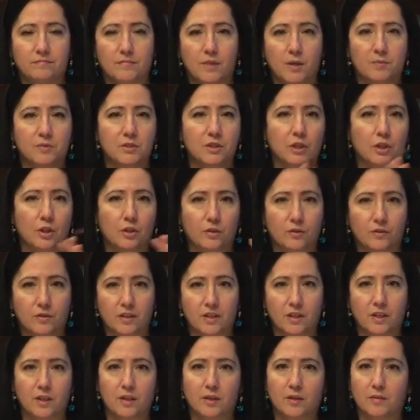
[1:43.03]
obscure
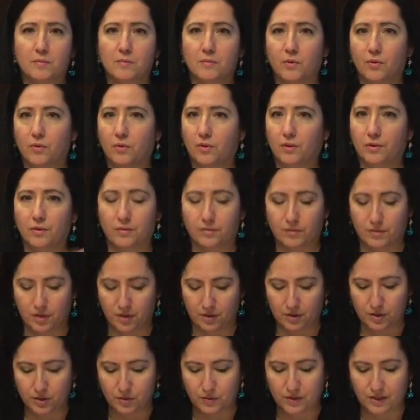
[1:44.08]
them
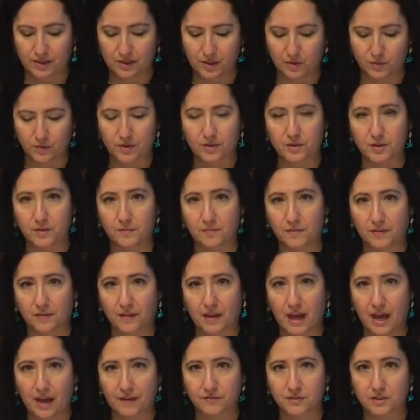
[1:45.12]
or do anything with them, that
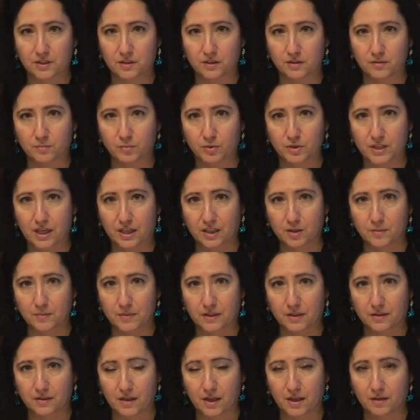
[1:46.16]
they have to protect
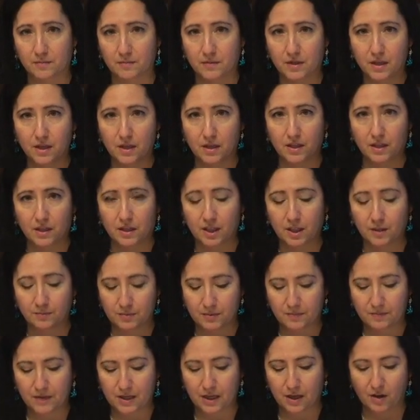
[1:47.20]
them and keep
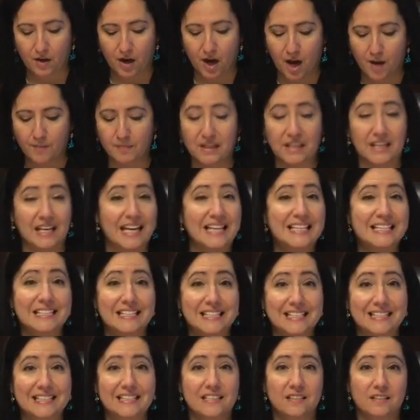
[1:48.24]
them there. I'm
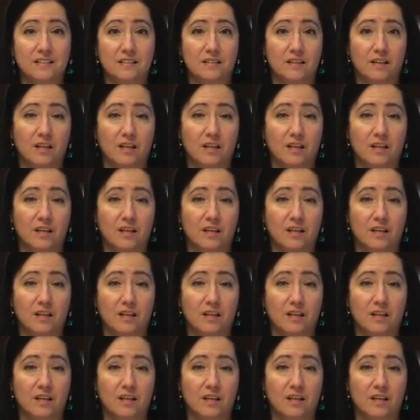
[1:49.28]
against